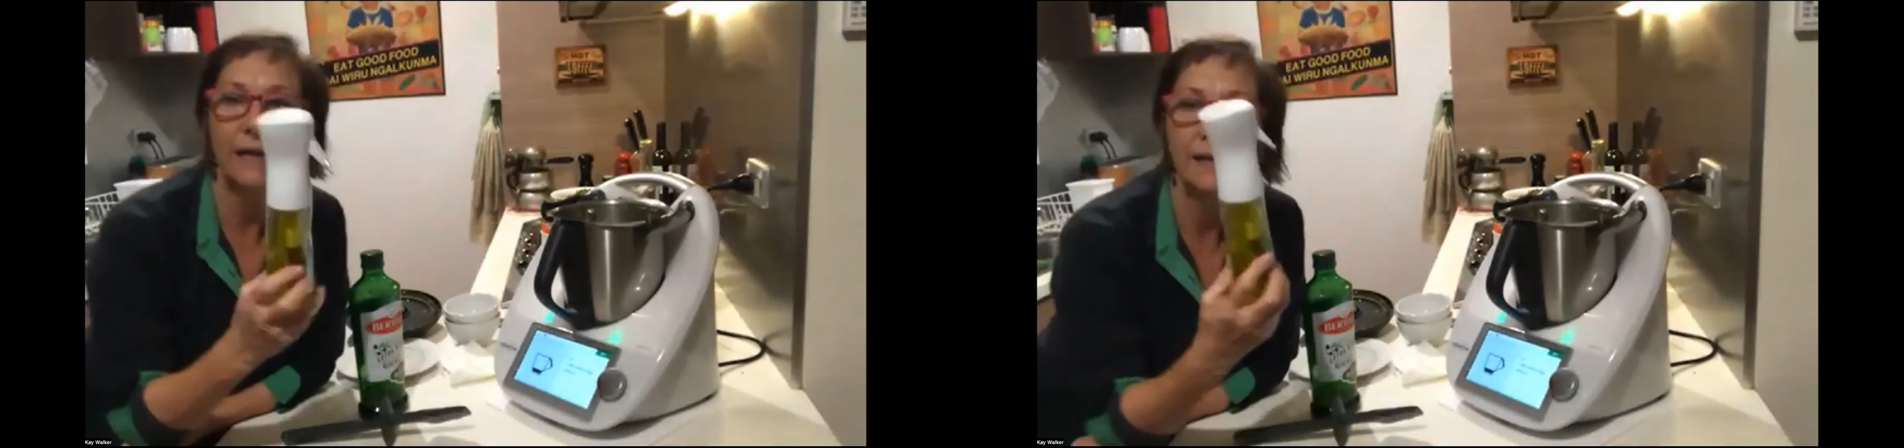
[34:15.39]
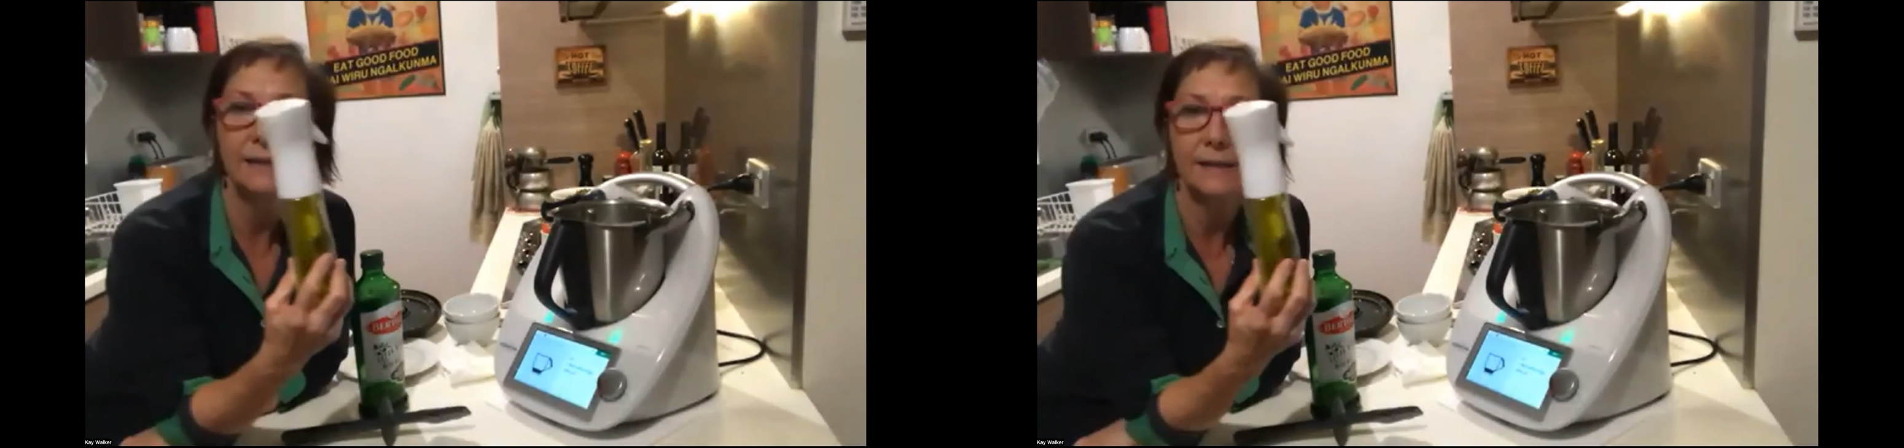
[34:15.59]

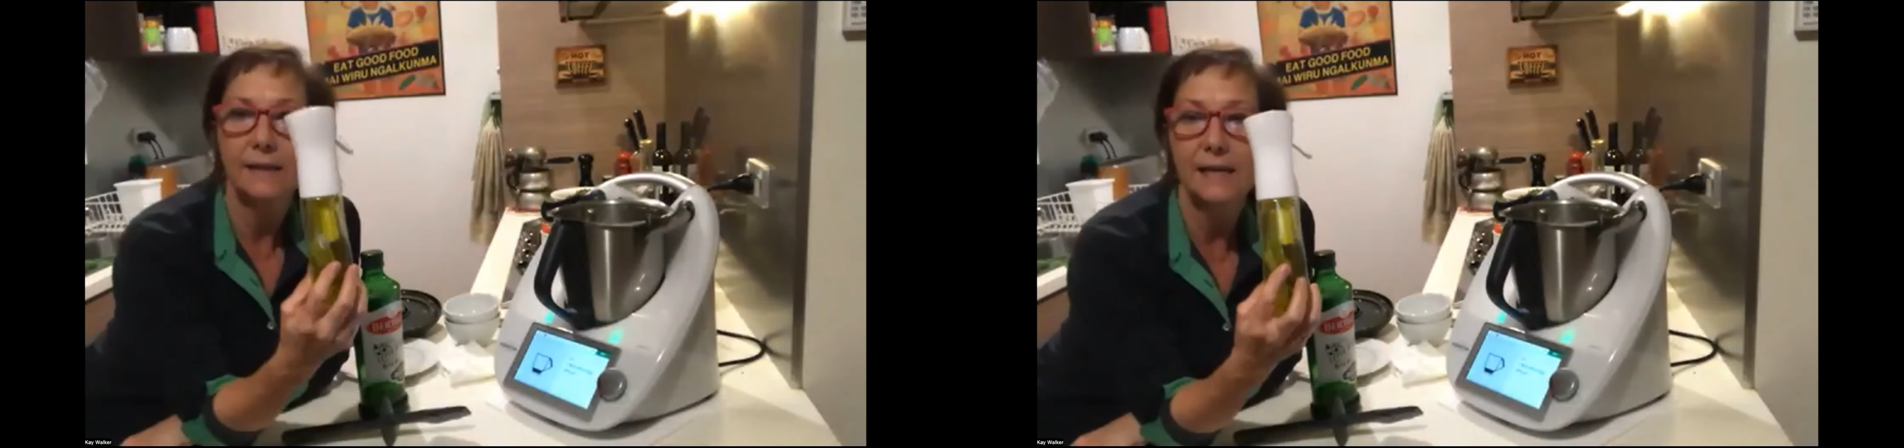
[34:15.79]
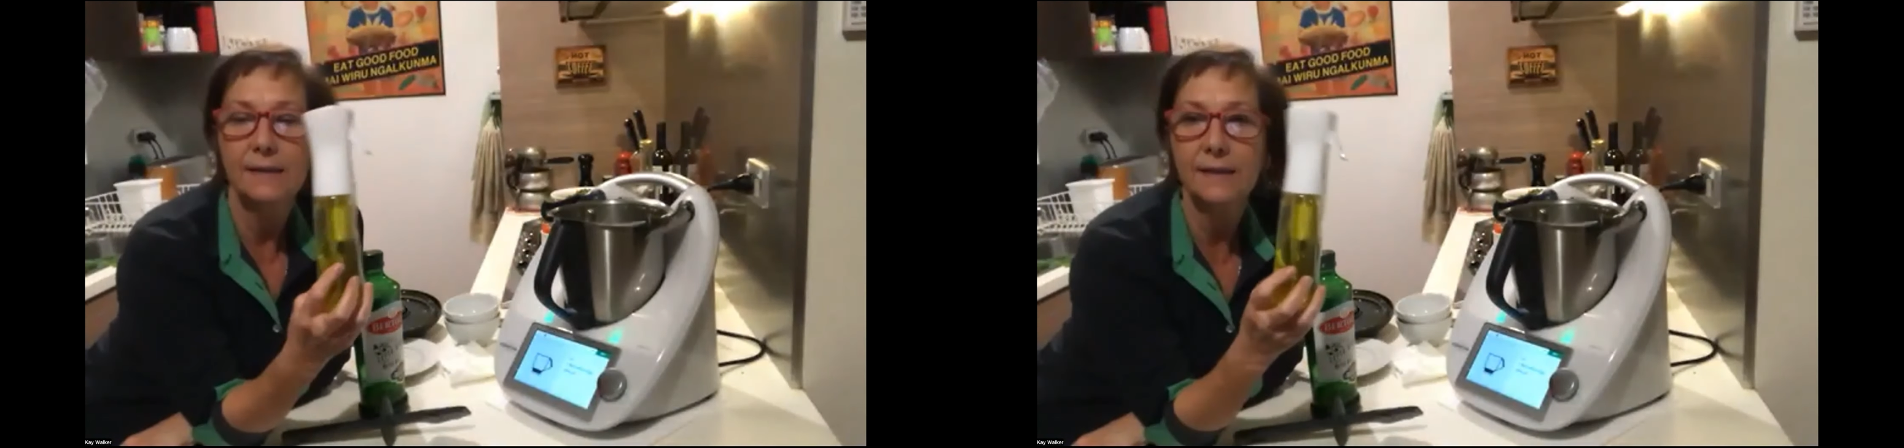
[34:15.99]
these
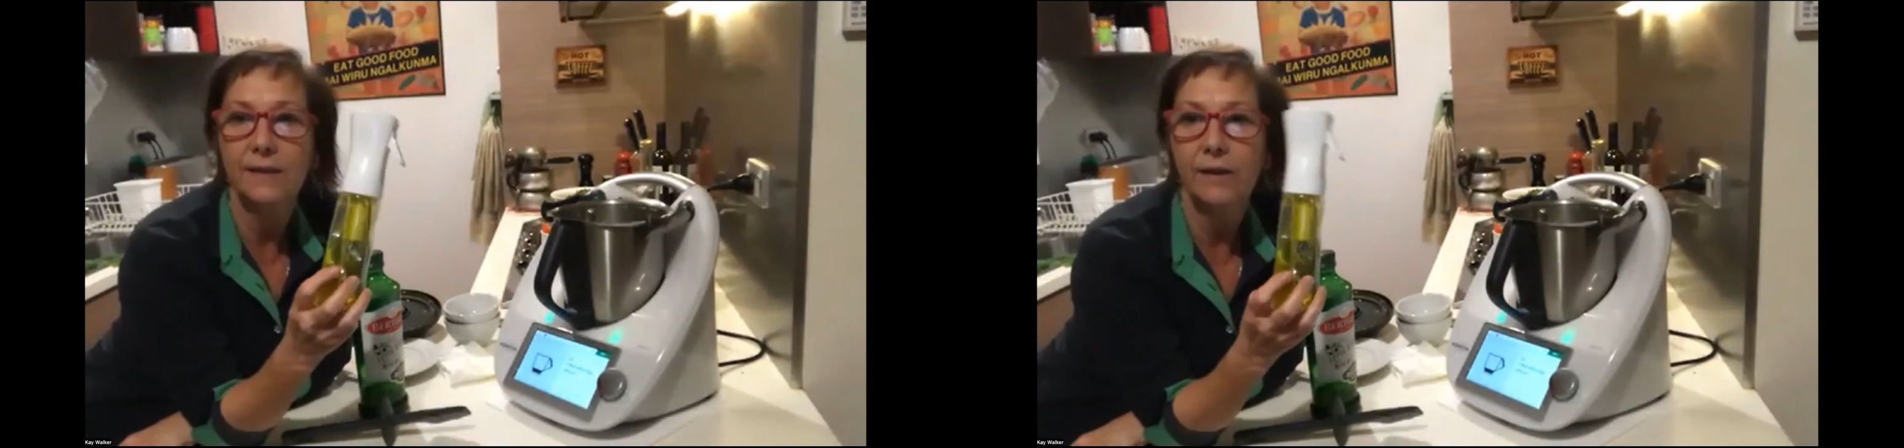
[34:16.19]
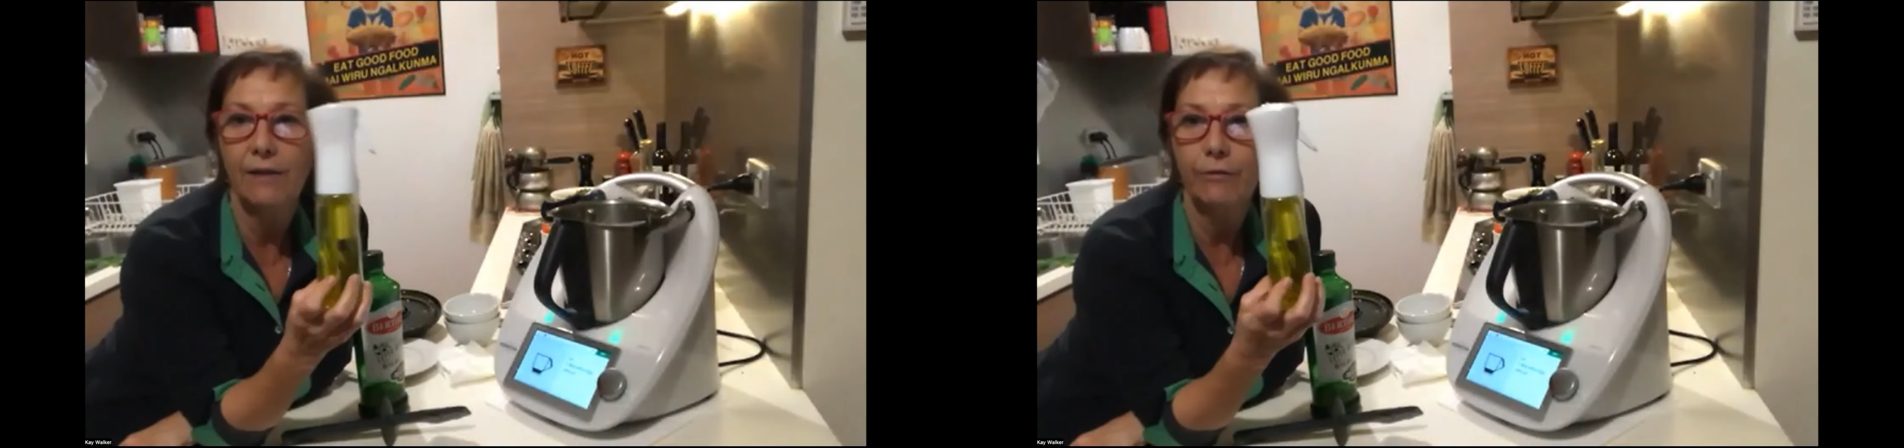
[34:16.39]
things that
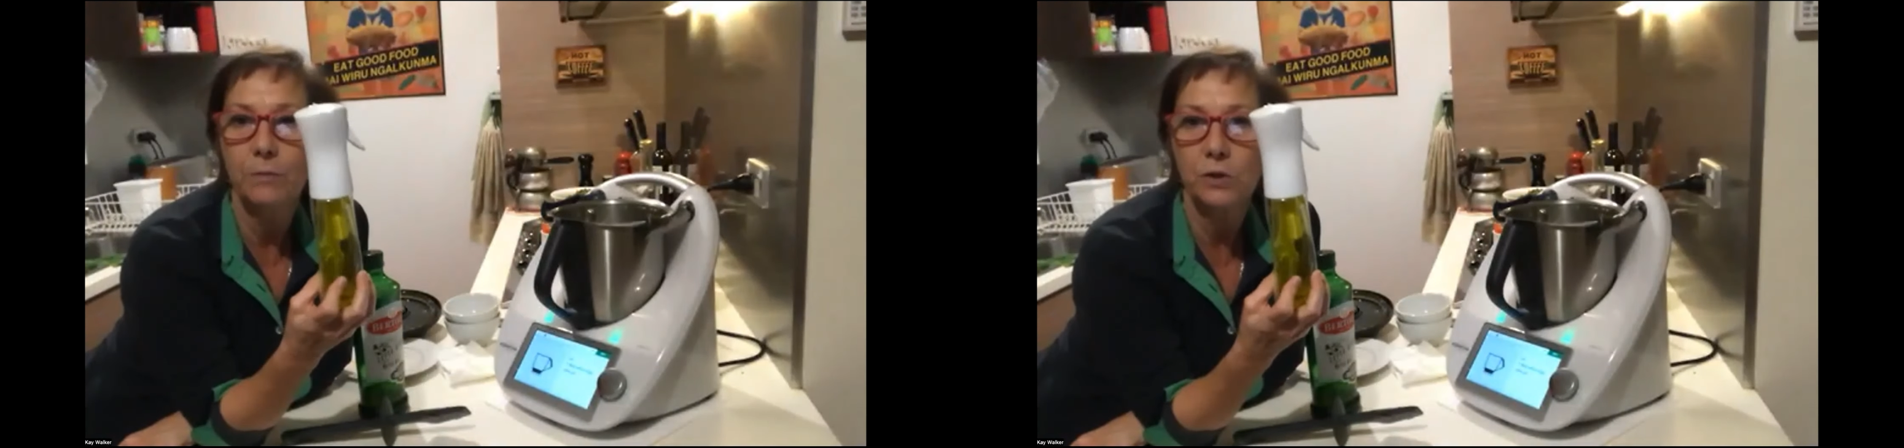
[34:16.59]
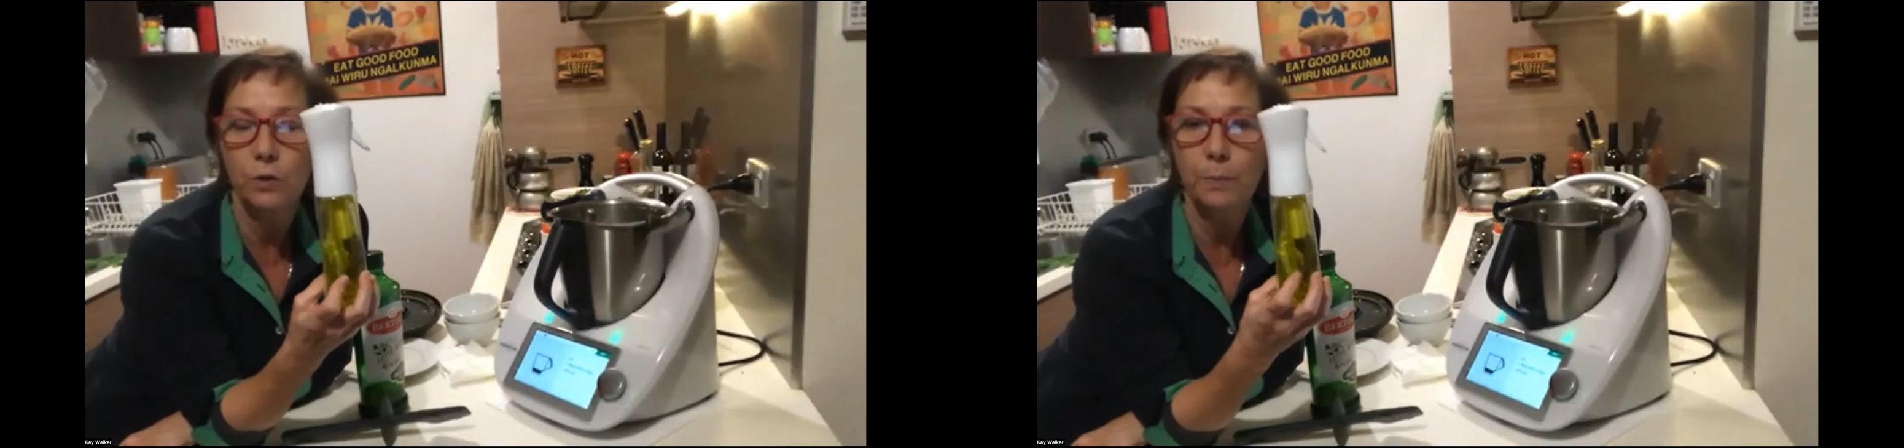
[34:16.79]
you get from
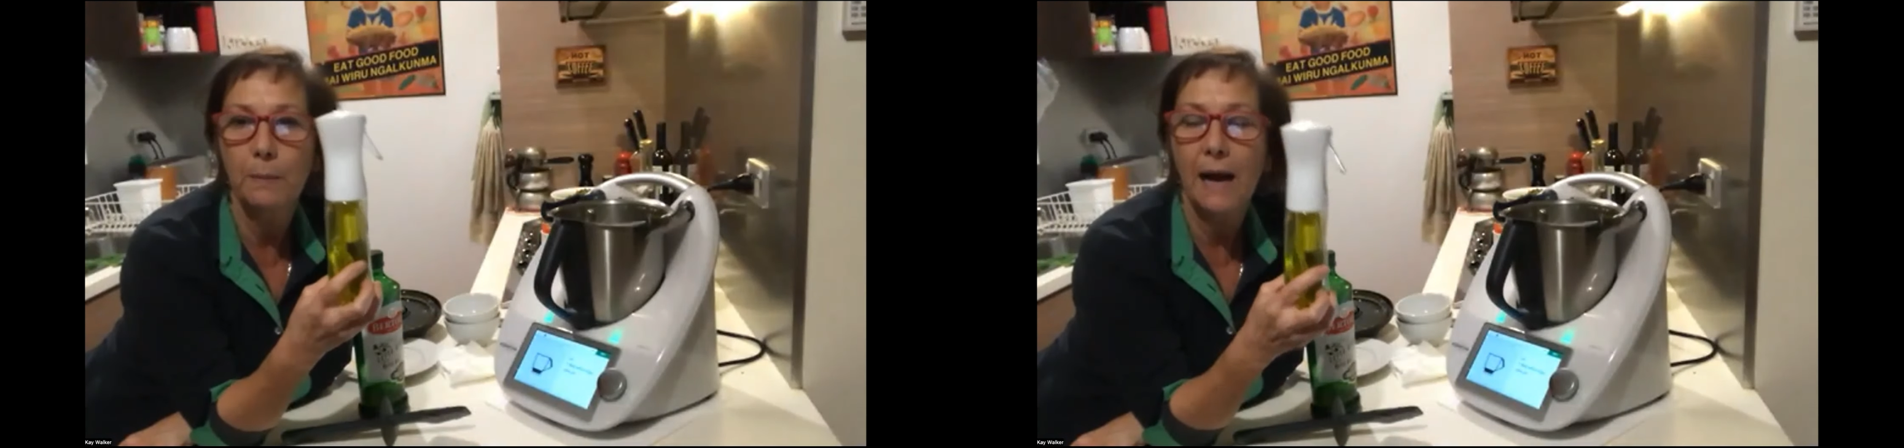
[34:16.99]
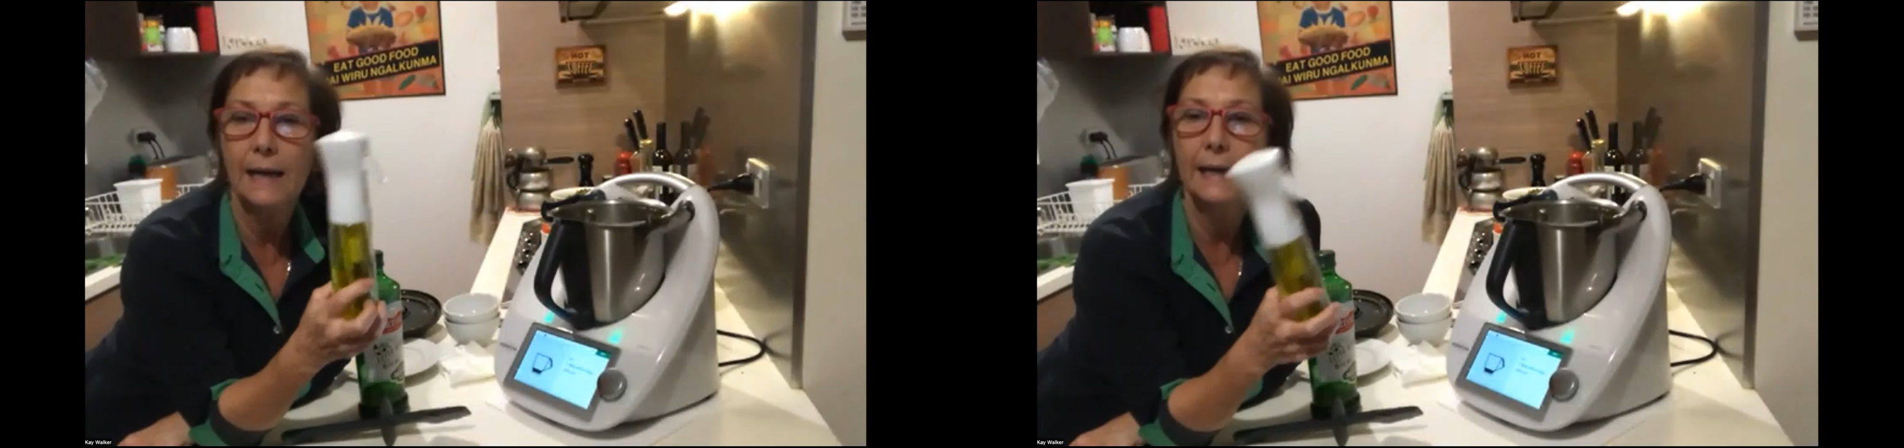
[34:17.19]
the
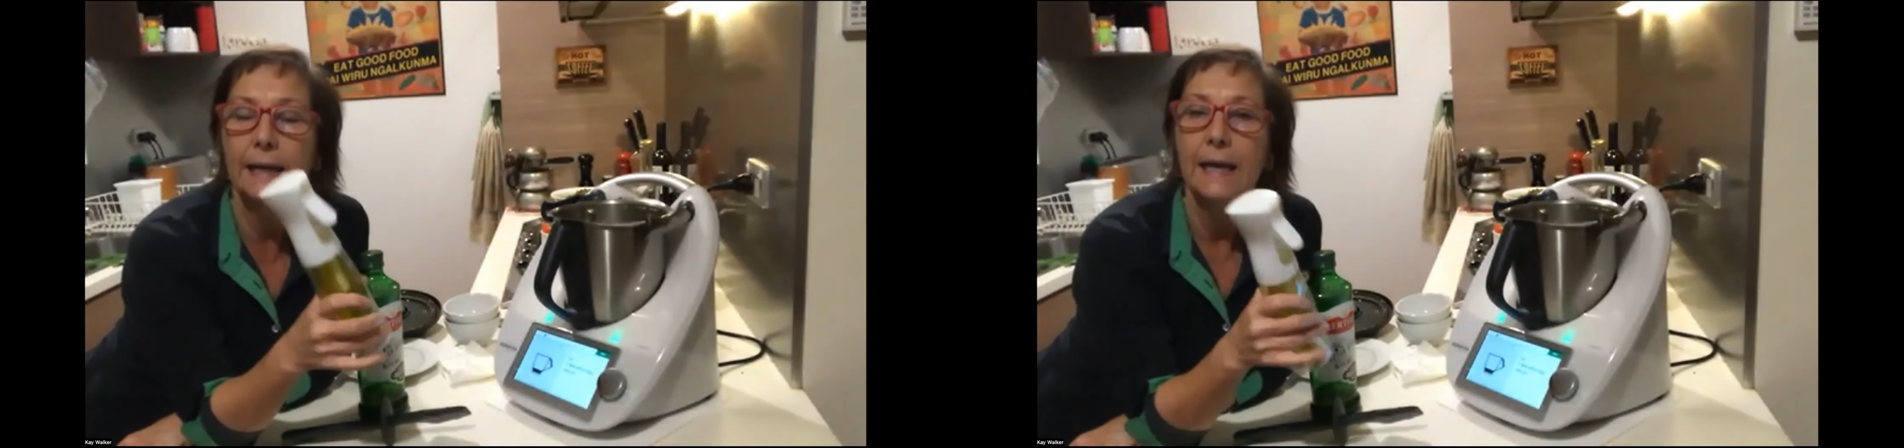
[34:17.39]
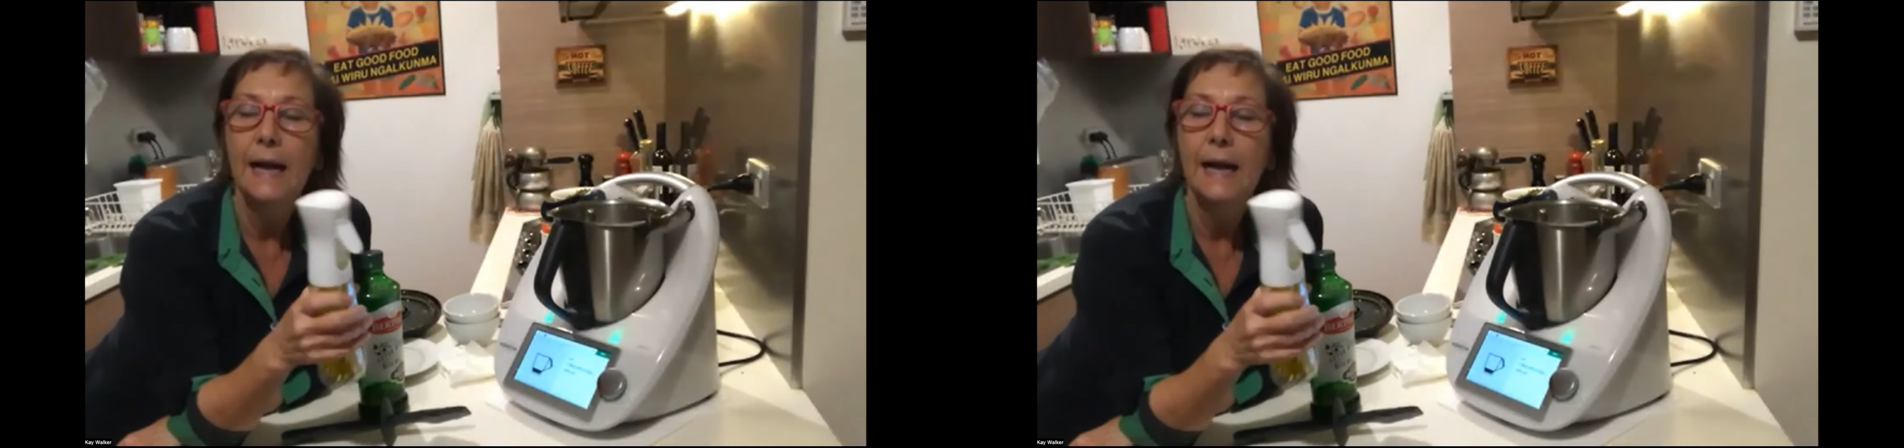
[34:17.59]
supermarket,